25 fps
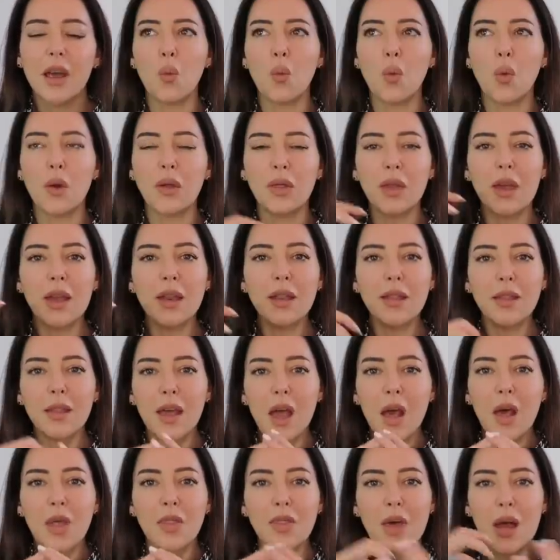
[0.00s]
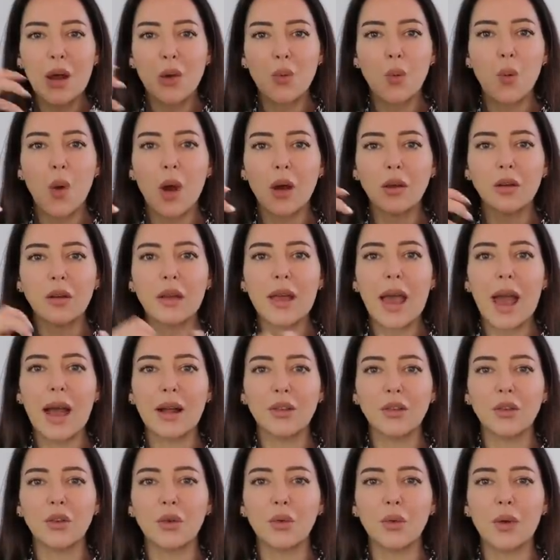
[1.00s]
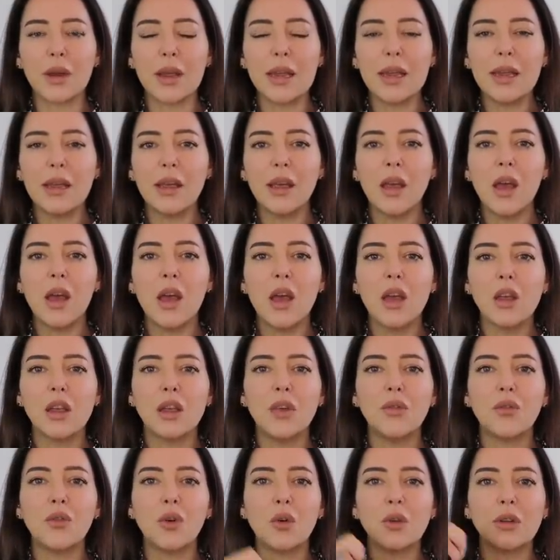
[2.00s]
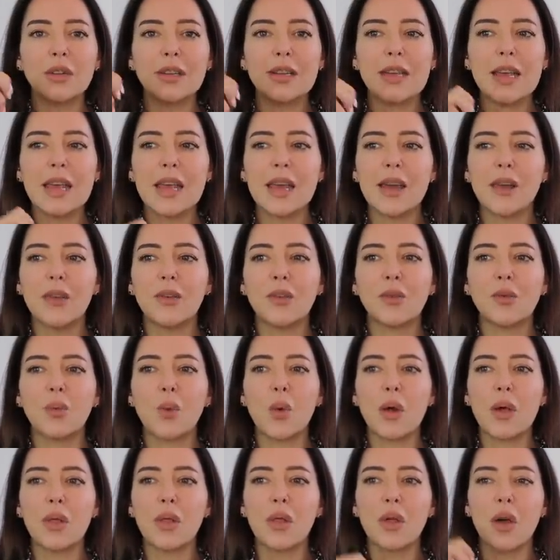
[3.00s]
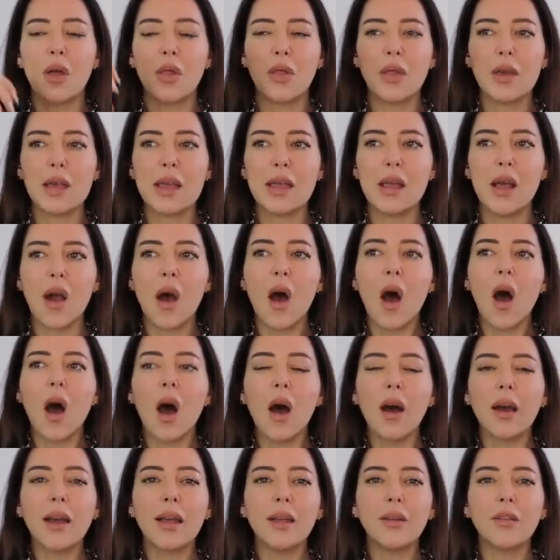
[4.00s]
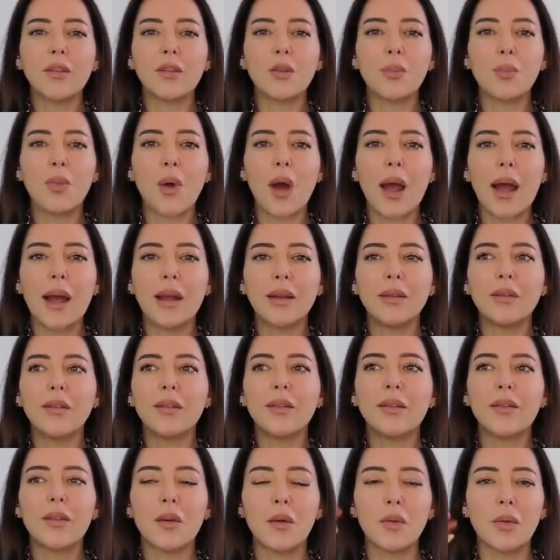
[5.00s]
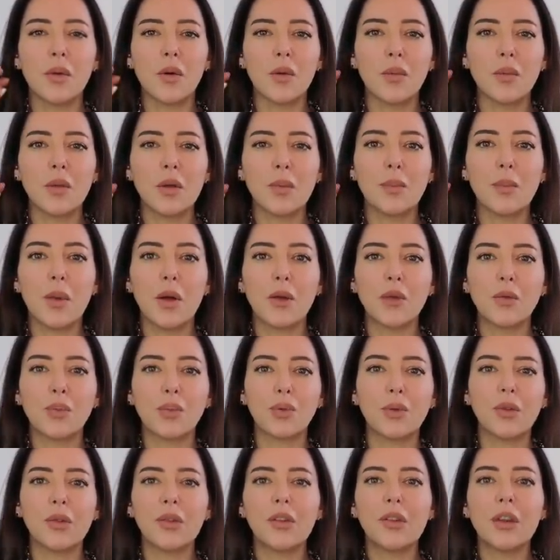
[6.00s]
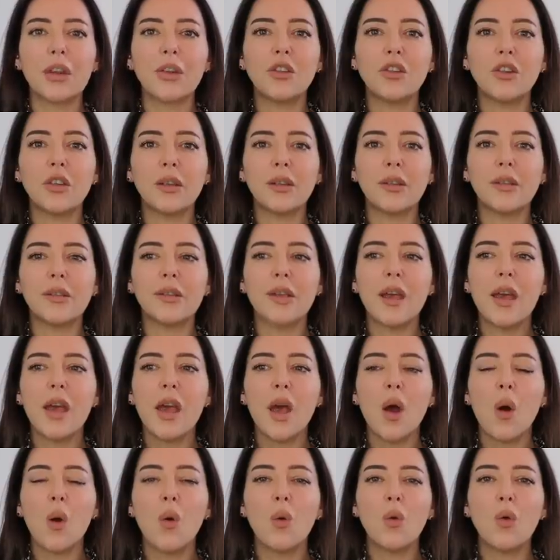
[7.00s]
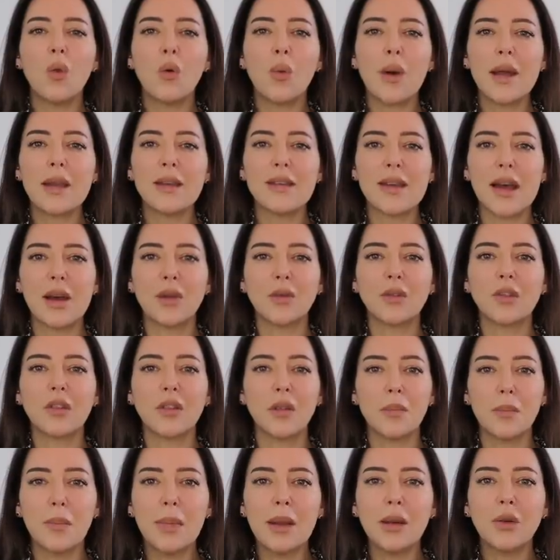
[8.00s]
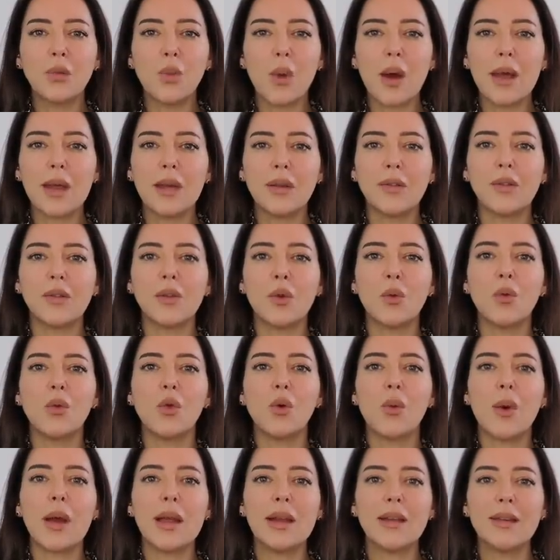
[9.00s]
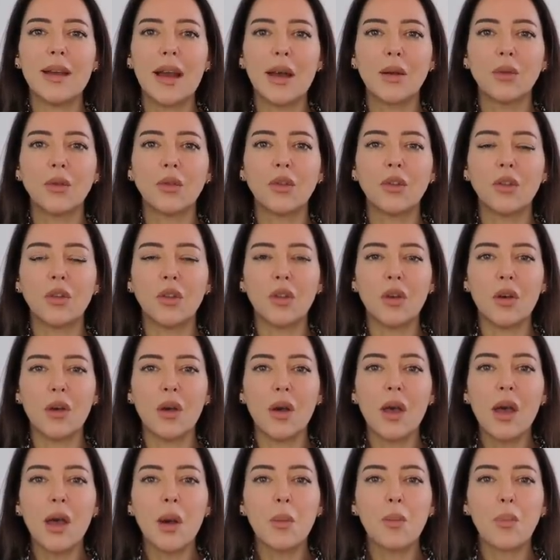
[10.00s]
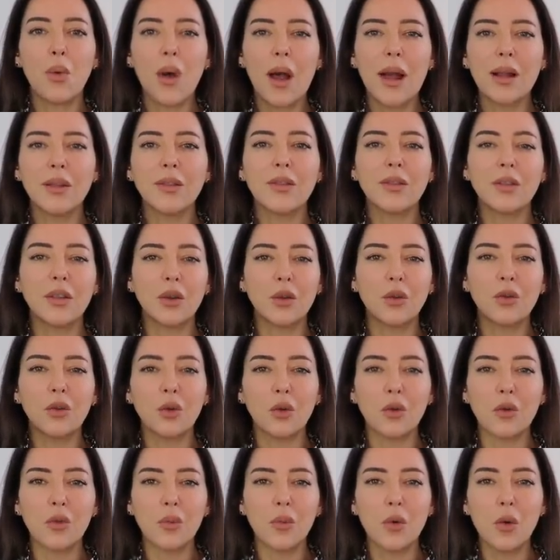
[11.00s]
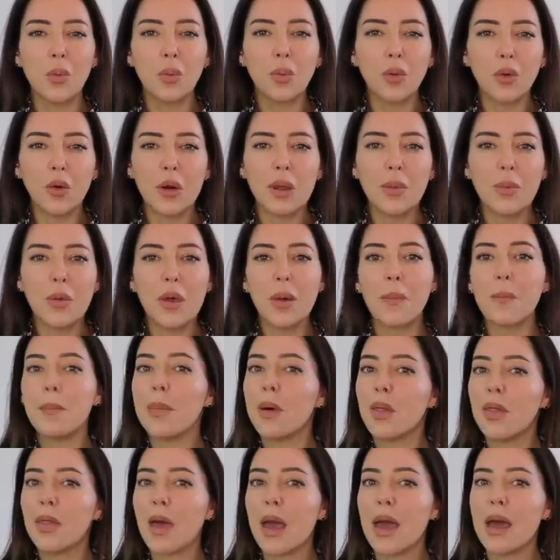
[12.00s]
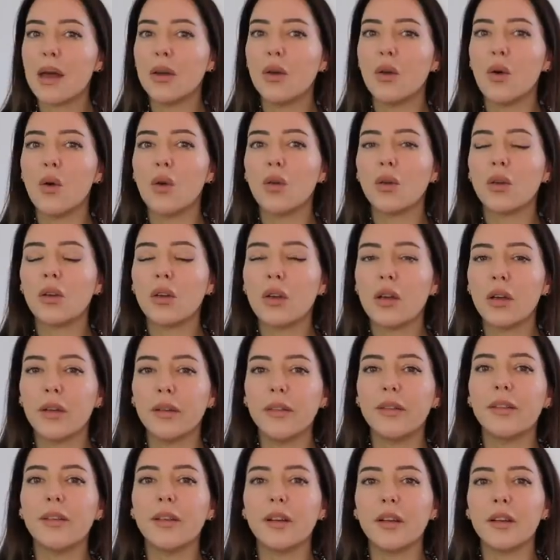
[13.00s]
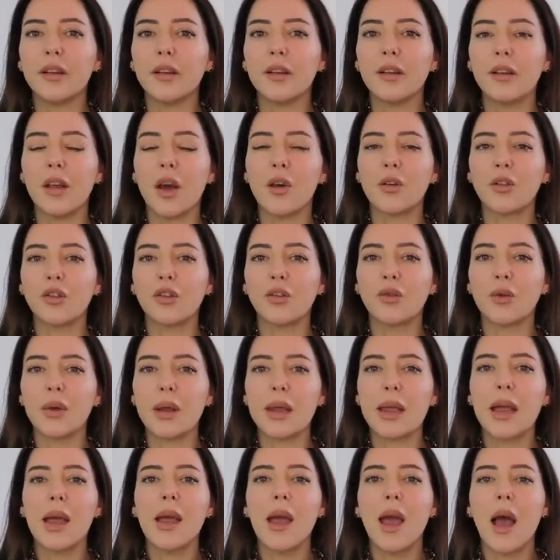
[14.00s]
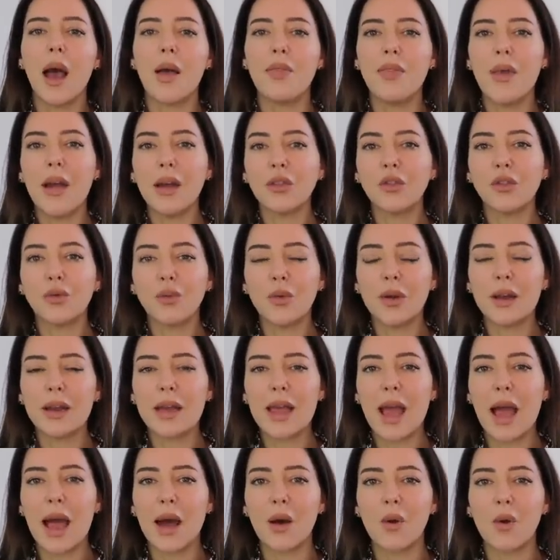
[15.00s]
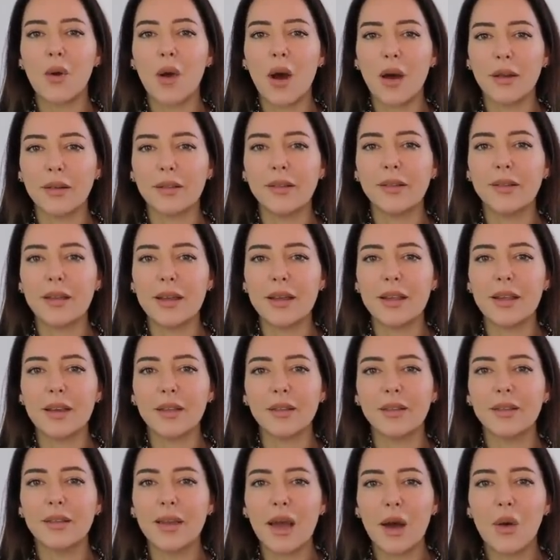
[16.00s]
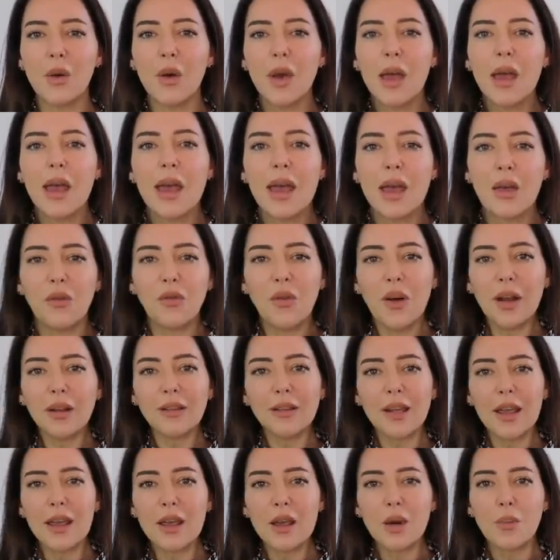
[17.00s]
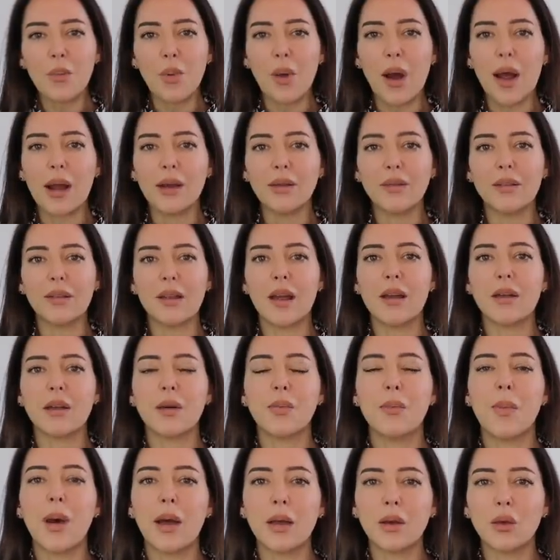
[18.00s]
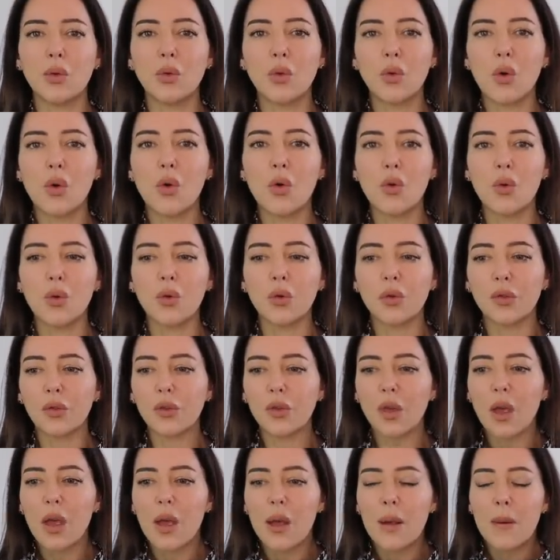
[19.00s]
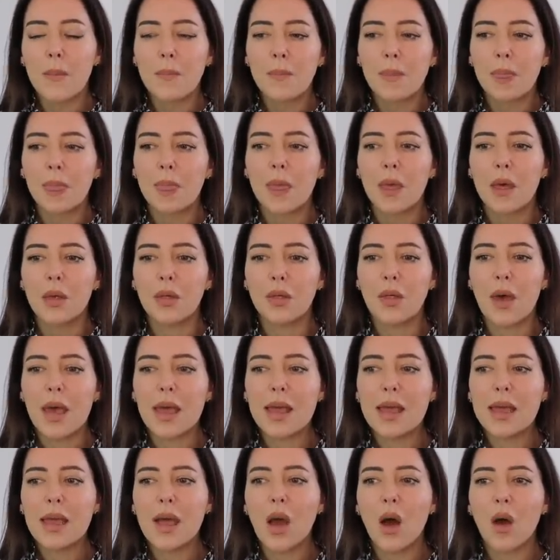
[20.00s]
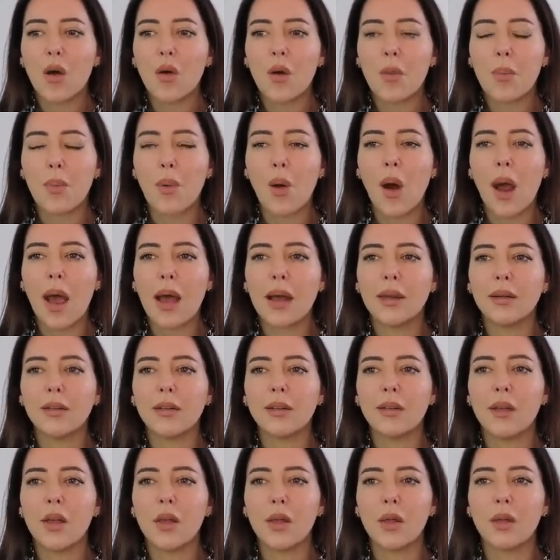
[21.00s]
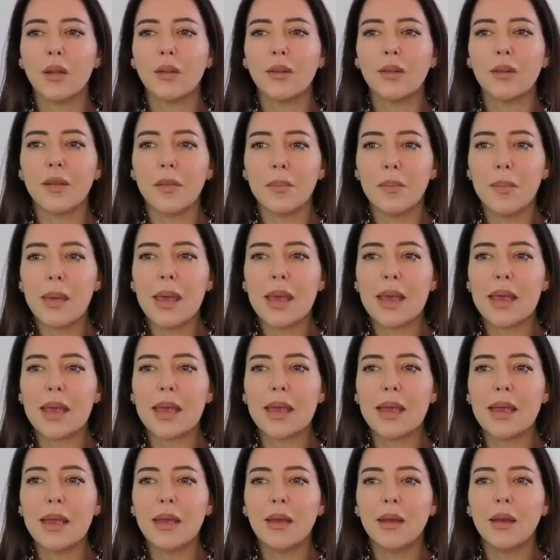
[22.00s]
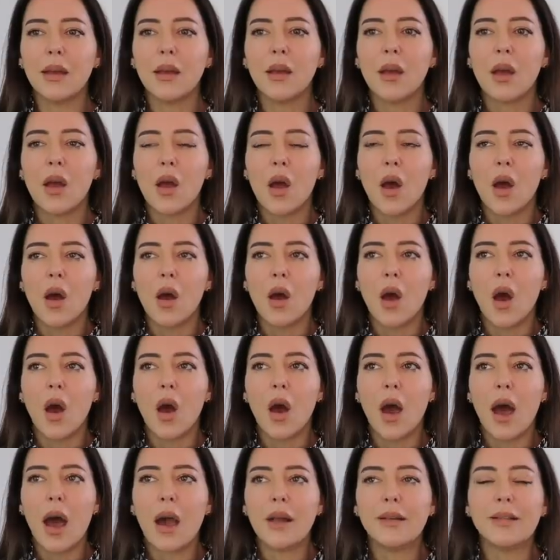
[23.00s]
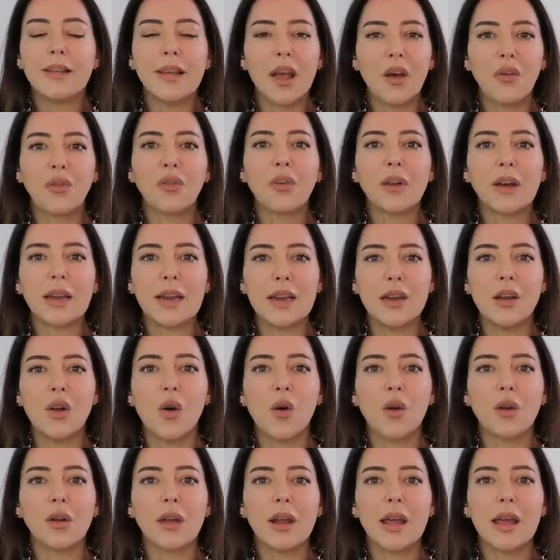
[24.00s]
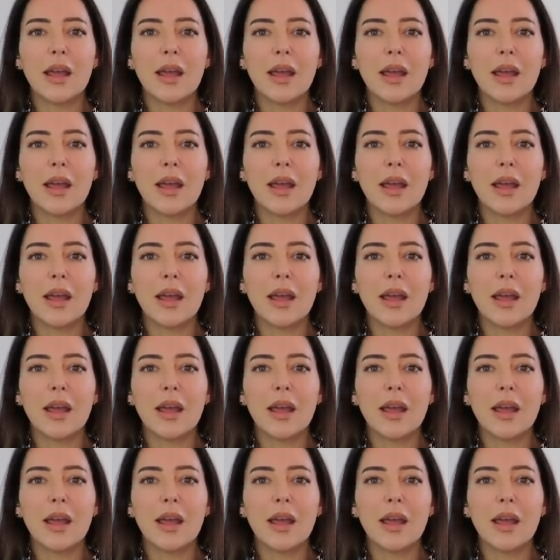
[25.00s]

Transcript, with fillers: Within that one category, you've got tiers with the highest brands, the most prestigious, all the way down to the mid-weights, all the way down to the brands that are sort of more premium, but they are not considered luxury. And that's really how I see this. Now, if I take a brand like Michael Kors, they are a brand that to me are definitely not